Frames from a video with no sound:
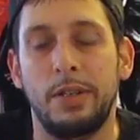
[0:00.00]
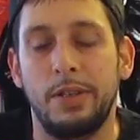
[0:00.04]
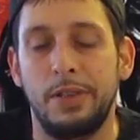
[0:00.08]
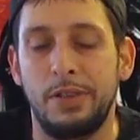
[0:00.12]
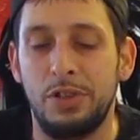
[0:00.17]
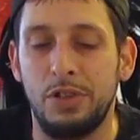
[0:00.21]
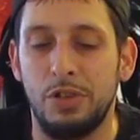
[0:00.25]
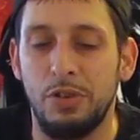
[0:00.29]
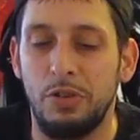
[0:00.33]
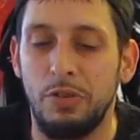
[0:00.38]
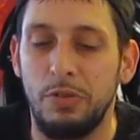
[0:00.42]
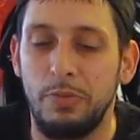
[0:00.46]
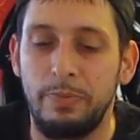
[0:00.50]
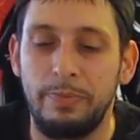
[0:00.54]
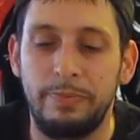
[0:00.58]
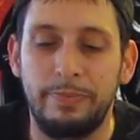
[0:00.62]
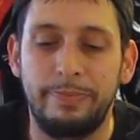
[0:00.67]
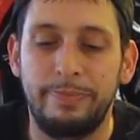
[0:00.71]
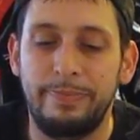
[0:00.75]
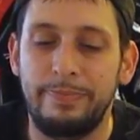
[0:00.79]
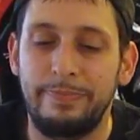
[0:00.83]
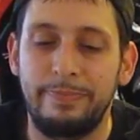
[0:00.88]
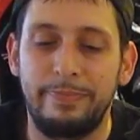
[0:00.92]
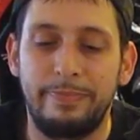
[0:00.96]
So
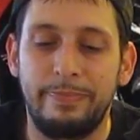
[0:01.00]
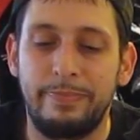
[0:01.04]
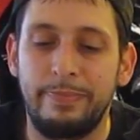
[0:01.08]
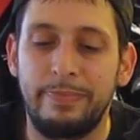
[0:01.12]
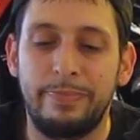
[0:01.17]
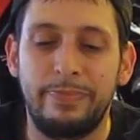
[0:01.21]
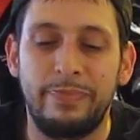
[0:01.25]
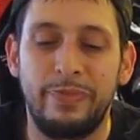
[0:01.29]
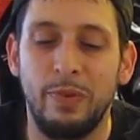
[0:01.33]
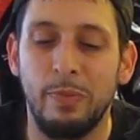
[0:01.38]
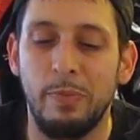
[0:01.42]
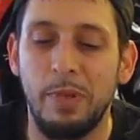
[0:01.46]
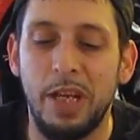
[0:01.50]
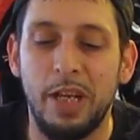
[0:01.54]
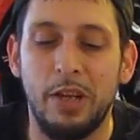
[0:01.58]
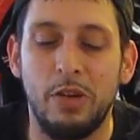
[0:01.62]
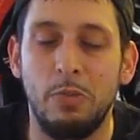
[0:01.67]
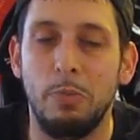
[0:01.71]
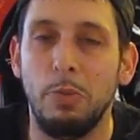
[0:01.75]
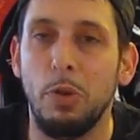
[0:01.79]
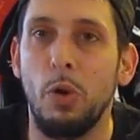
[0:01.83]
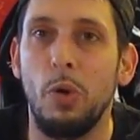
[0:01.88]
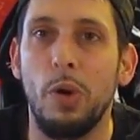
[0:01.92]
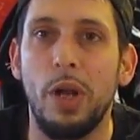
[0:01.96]
for me to
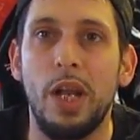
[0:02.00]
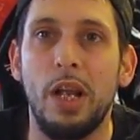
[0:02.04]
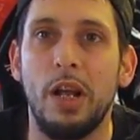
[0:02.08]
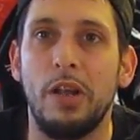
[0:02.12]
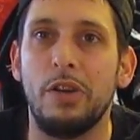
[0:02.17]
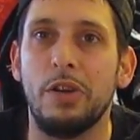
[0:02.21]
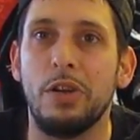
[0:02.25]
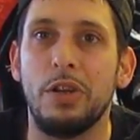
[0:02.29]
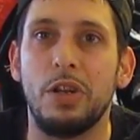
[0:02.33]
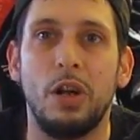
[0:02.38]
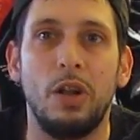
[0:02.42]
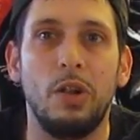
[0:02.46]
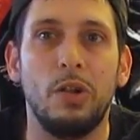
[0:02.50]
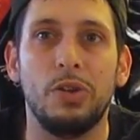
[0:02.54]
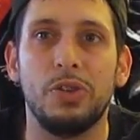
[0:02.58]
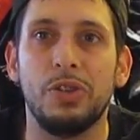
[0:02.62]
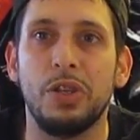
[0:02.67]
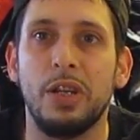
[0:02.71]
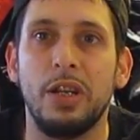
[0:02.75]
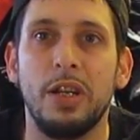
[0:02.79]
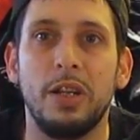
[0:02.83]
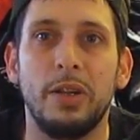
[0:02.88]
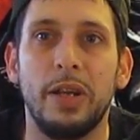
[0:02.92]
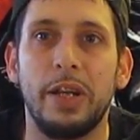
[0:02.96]
go below eight hundred dollars
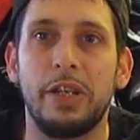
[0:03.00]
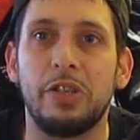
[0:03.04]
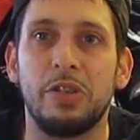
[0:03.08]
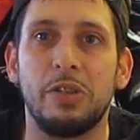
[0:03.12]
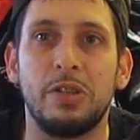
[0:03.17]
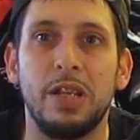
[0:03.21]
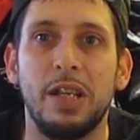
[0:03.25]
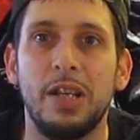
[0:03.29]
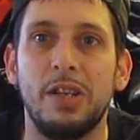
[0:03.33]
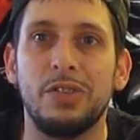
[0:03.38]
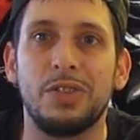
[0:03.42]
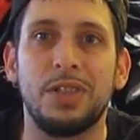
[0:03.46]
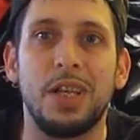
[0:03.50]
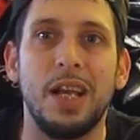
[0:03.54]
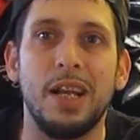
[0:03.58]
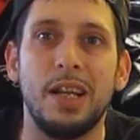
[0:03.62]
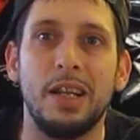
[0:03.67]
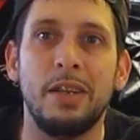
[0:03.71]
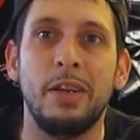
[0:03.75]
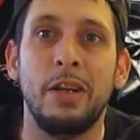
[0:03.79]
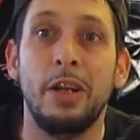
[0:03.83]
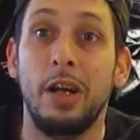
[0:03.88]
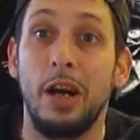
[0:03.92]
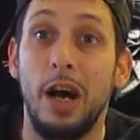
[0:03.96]
on an electric nail is kind
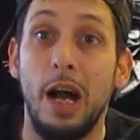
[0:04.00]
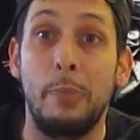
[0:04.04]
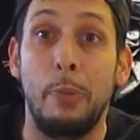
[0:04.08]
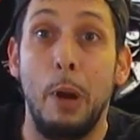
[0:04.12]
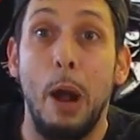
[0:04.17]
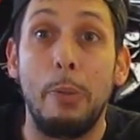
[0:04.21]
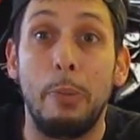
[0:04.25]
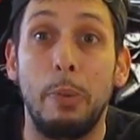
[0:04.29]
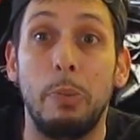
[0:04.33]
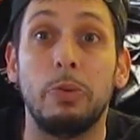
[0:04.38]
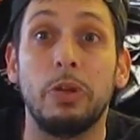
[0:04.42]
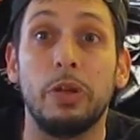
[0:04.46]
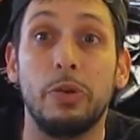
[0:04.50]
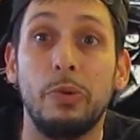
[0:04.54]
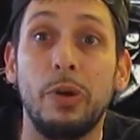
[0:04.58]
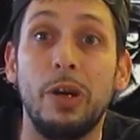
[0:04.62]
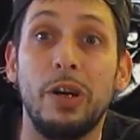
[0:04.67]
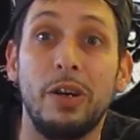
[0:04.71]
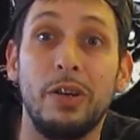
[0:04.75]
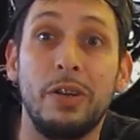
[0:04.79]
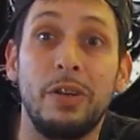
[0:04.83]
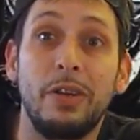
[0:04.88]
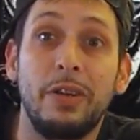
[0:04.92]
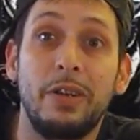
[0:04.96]
of. I probably
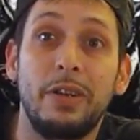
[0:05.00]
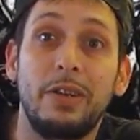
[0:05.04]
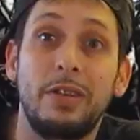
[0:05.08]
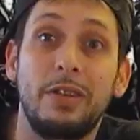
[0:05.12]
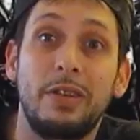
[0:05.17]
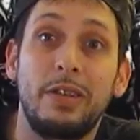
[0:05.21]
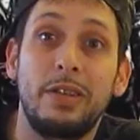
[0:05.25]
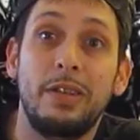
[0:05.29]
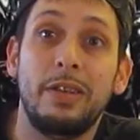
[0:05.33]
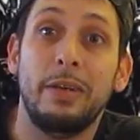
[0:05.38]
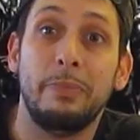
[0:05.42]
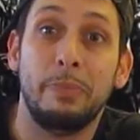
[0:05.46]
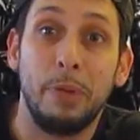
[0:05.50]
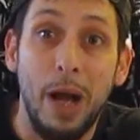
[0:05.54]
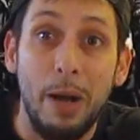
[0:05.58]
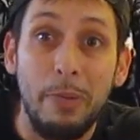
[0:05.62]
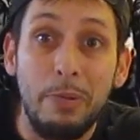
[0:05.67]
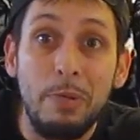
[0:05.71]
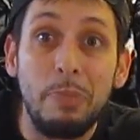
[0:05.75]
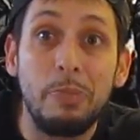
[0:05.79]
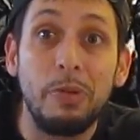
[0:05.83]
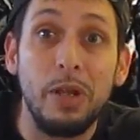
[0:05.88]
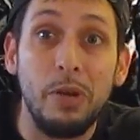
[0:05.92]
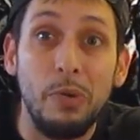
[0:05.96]
will,
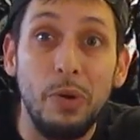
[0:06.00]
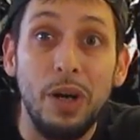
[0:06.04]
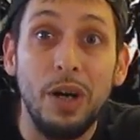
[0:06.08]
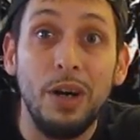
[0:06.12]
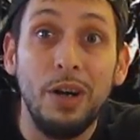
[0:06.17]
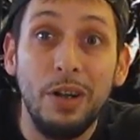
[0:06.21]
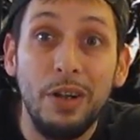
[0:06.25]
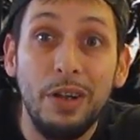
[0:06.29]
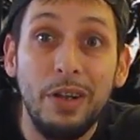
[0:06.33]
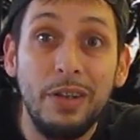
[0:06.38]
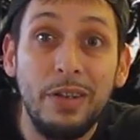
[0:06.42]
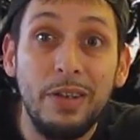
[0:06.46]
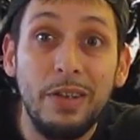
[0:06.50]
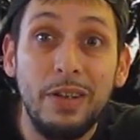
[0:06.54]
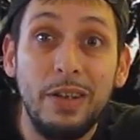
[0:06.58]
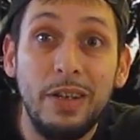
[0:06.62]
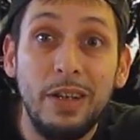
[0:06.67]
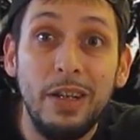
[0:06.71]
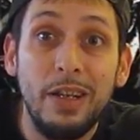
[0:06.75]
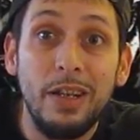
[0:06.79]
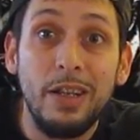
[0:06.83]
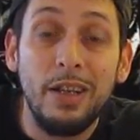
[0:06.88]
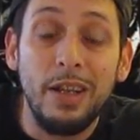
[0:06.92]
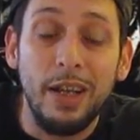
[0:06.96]
probably will,
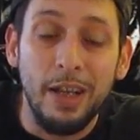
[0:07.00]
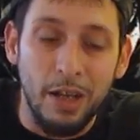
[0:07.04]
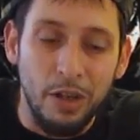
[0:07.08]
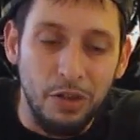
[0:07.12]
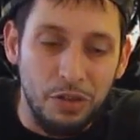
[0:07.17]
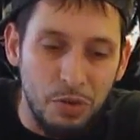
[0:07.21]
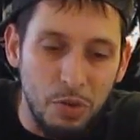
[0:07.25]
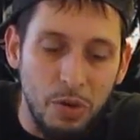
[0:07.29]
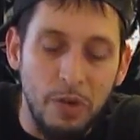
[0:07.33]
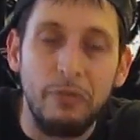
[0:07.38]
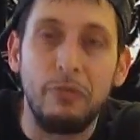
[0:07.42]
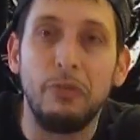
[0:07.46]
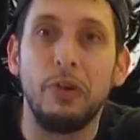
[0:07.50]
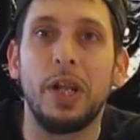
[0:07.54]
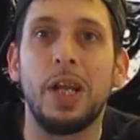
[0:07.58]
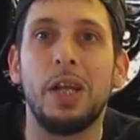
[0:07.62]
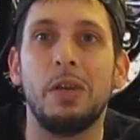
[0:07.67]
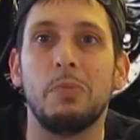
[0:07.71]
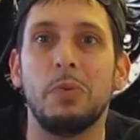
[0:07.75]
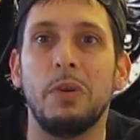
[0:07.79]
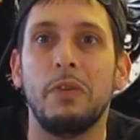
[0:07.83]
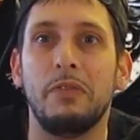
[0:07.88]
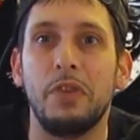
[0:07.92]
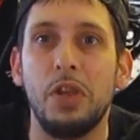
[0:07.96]
and I'll do a
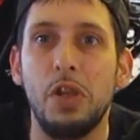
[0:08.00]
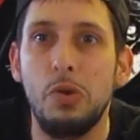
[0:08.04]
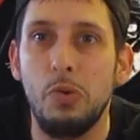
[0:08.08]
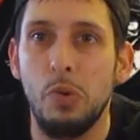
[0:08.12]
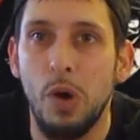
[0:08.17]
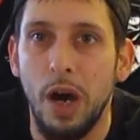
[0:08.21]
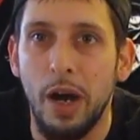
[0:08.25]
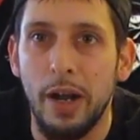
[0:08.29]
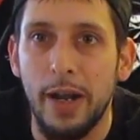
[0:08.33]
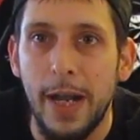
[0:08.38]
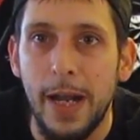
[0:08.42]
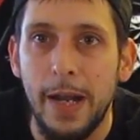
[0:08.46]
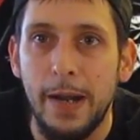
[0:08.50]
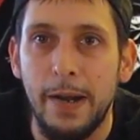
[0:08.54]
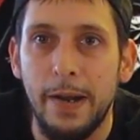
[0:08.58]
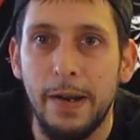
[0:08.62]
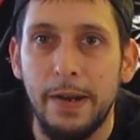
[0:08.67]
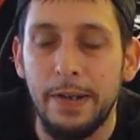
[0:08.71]
freaking review on it.